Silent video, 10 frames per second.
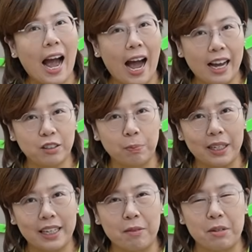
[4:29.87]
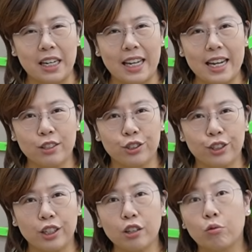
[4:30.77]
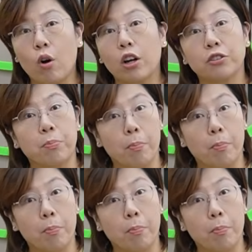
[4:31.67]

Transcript: high-speed communication across